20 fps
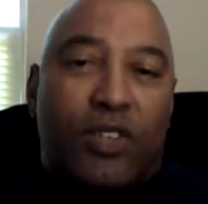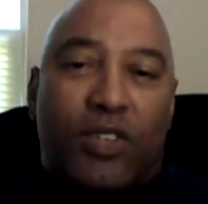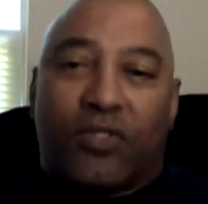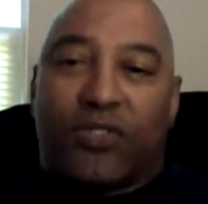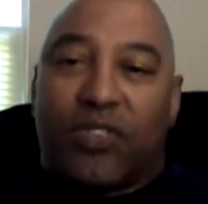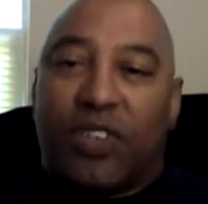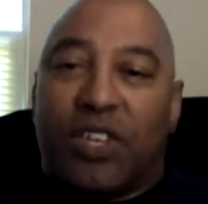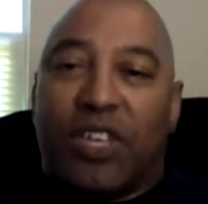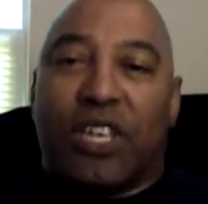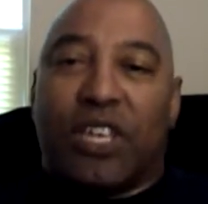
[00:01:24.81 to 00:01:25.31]

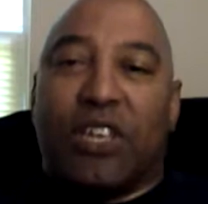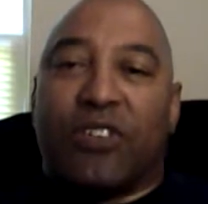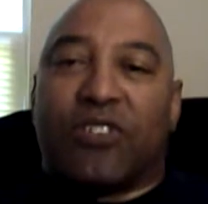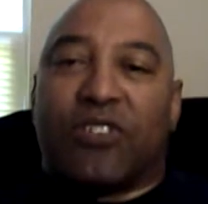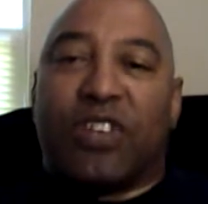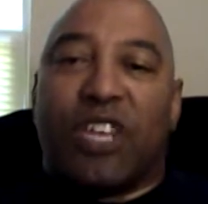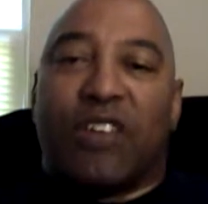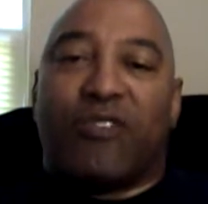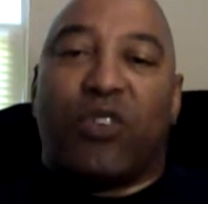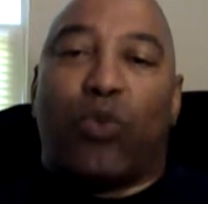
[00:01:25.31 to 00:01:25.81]
You see,
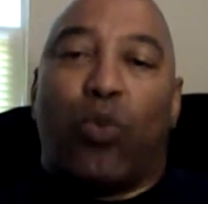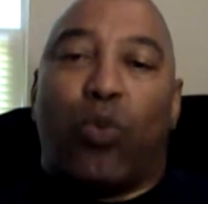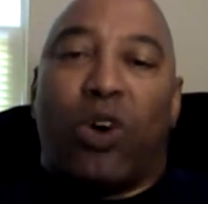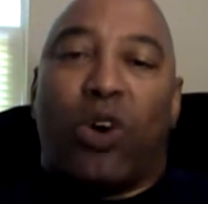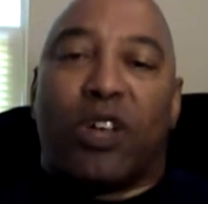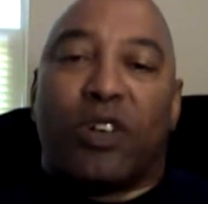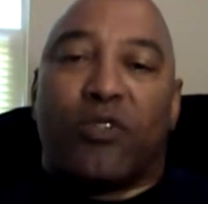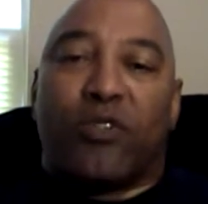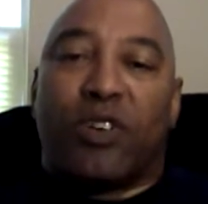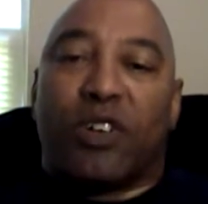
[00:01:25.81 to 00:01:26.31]
each and every
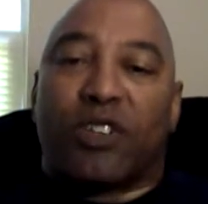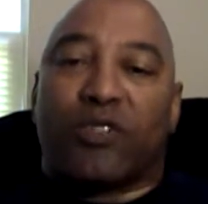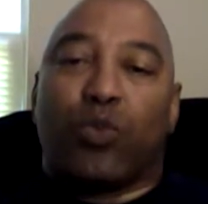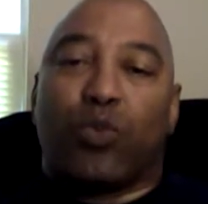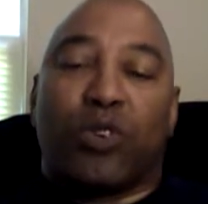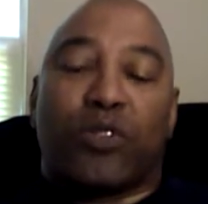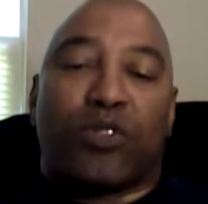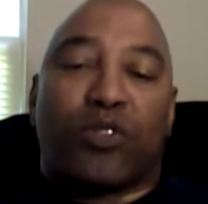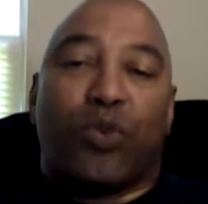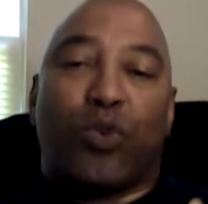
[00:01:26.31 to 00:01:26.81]
one of
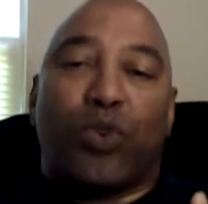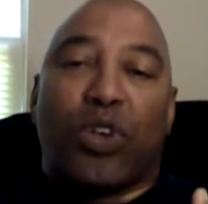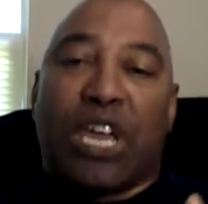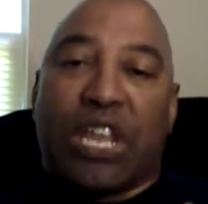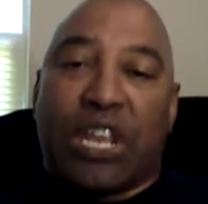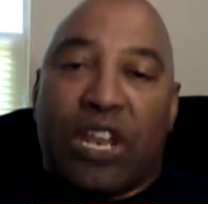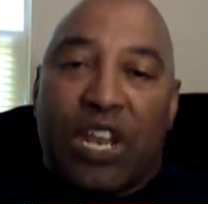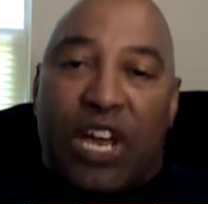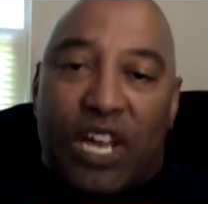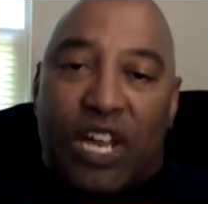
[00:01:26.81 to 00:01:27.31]
us was
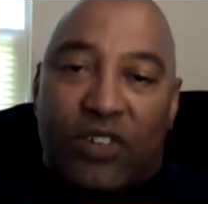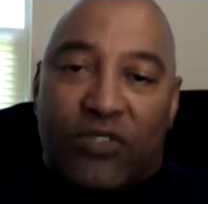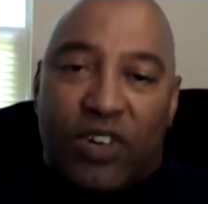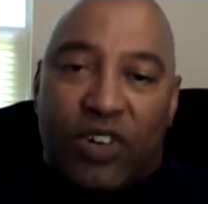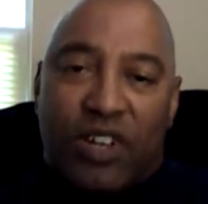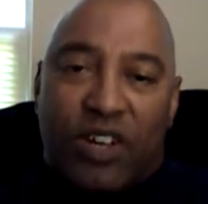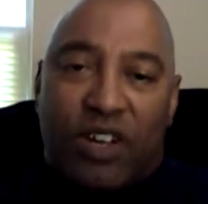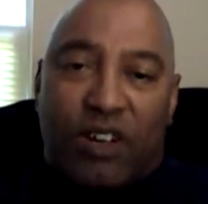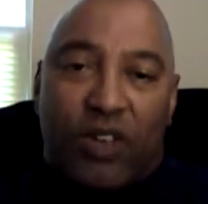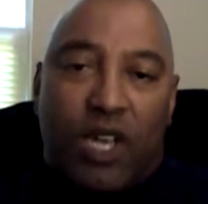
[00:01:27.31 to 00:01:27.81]
created out of
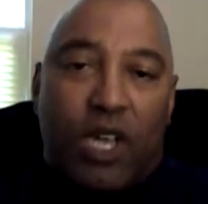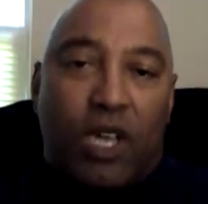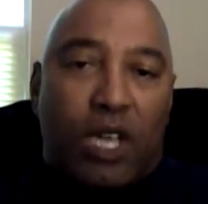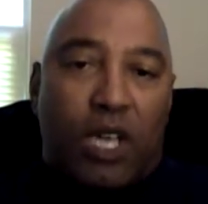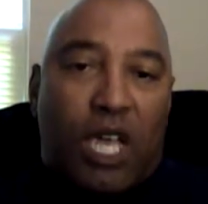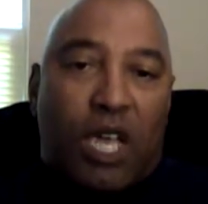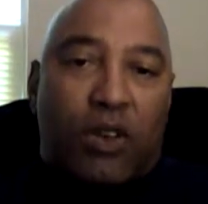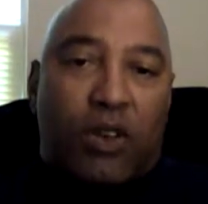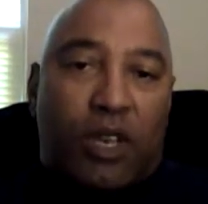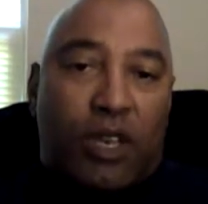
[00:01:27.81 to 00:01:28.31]
love,
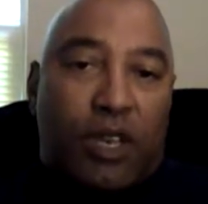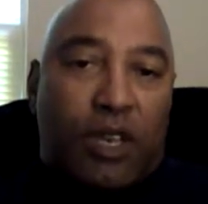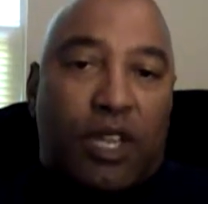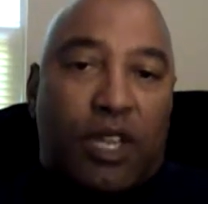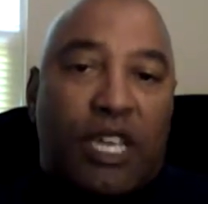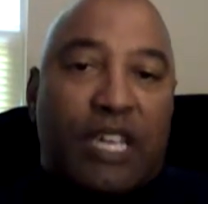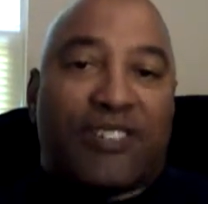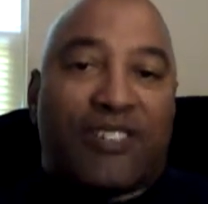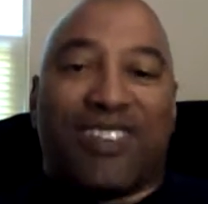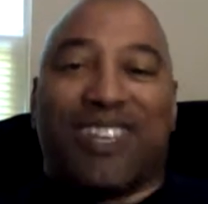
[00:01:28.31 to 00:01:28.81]

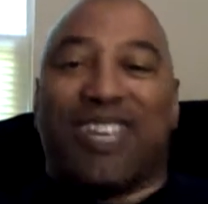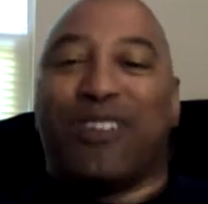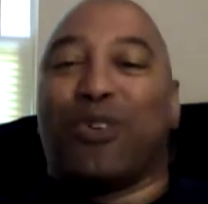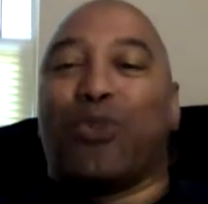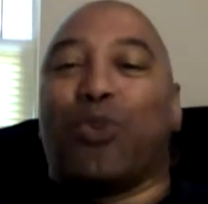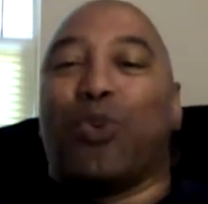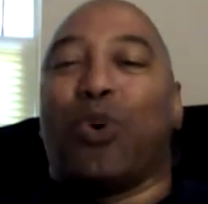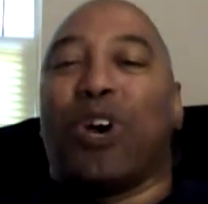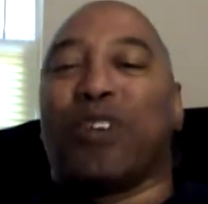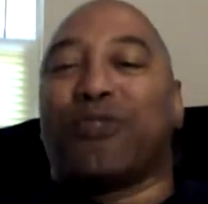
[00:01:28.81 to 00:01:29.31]
and each and
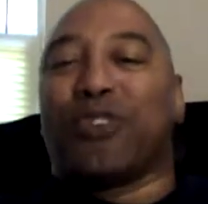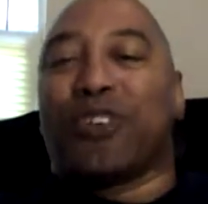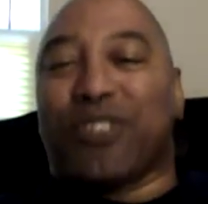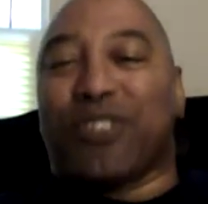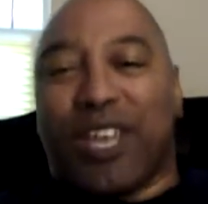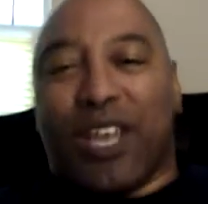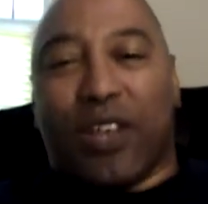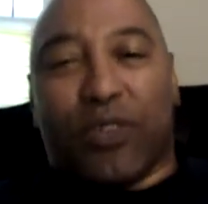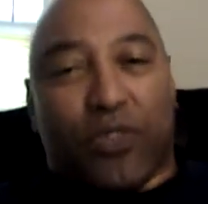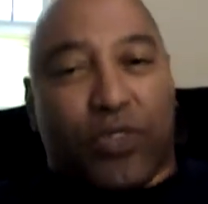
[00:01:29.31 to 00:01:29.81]
every one of
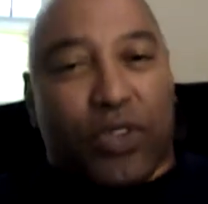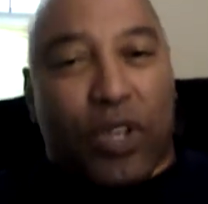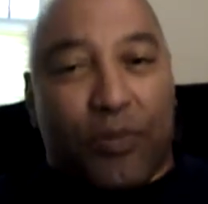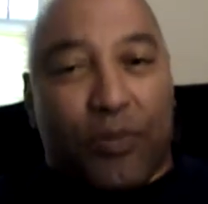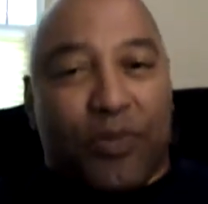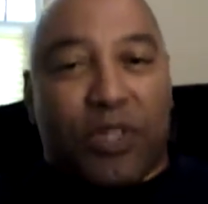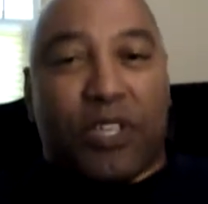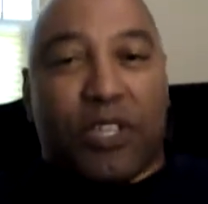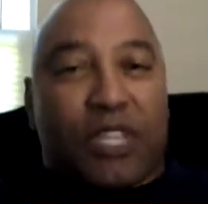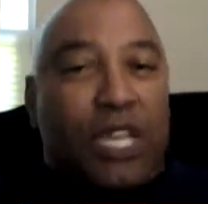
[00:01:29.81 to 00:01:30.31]
us has
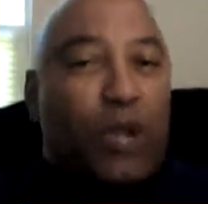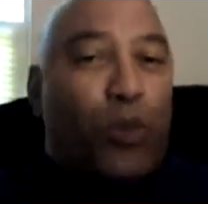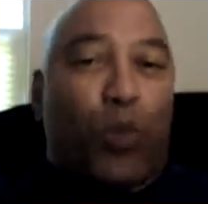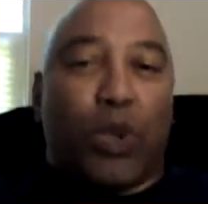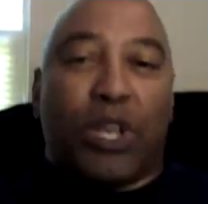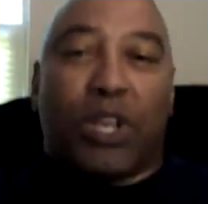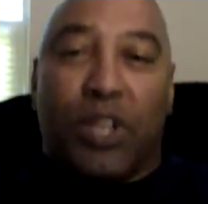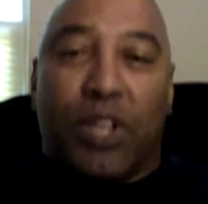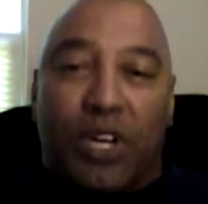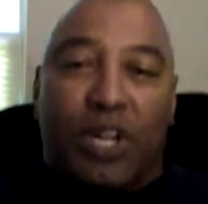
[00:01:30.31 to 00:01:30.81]
something
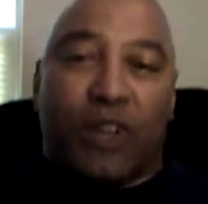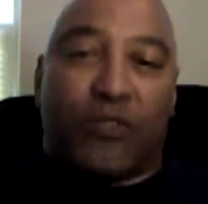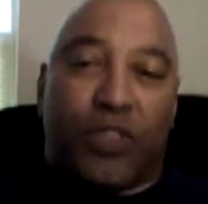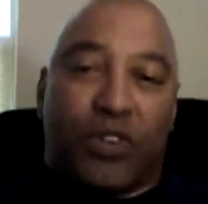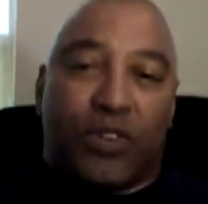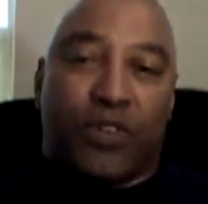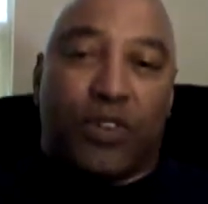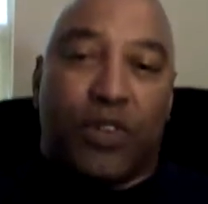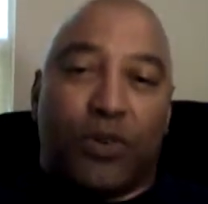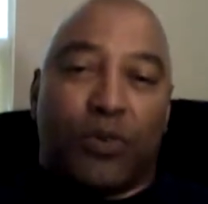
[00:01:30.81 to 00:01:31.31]
that we
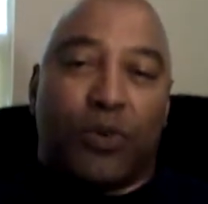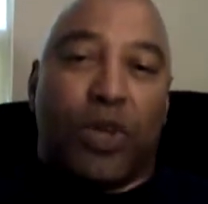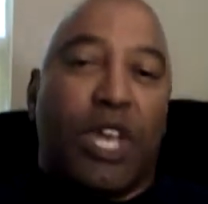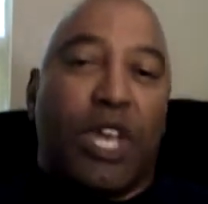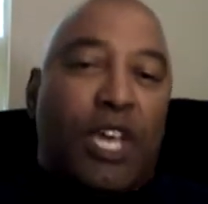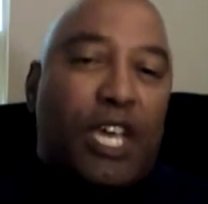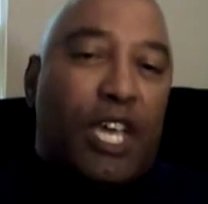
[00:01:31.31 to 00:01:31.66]
love to do.